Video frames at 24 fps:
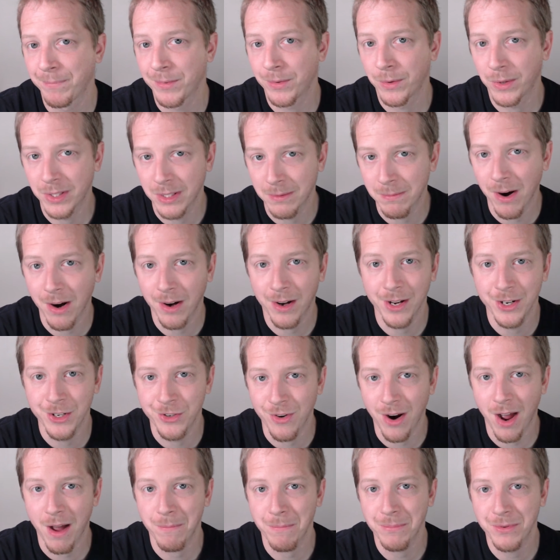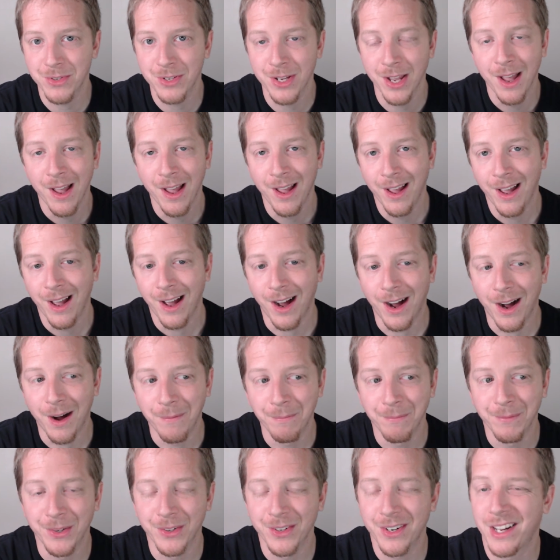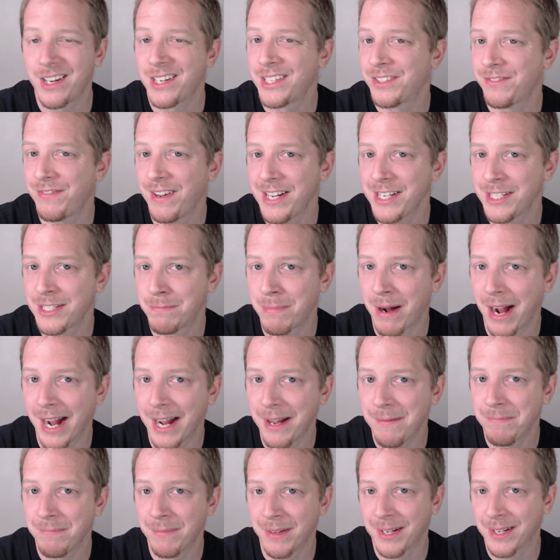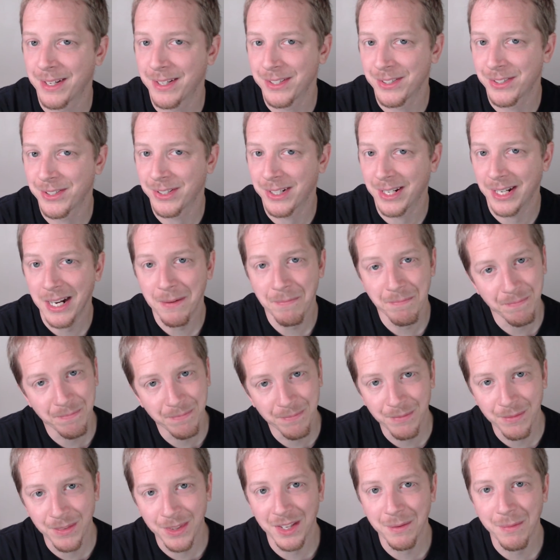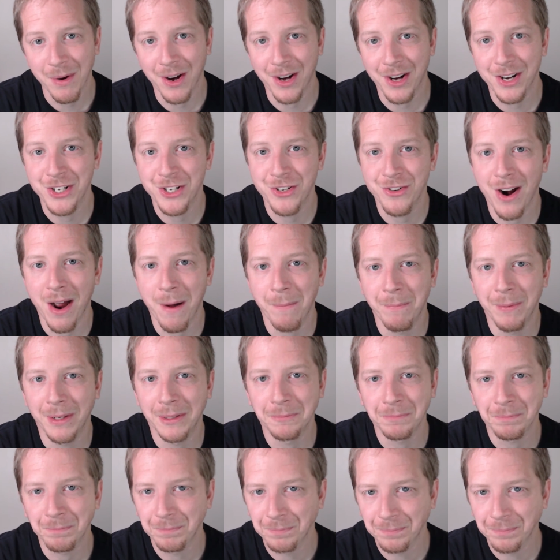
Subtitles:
When the market drops, you're not as fazed by it, because you're like, yep, the market's dropping,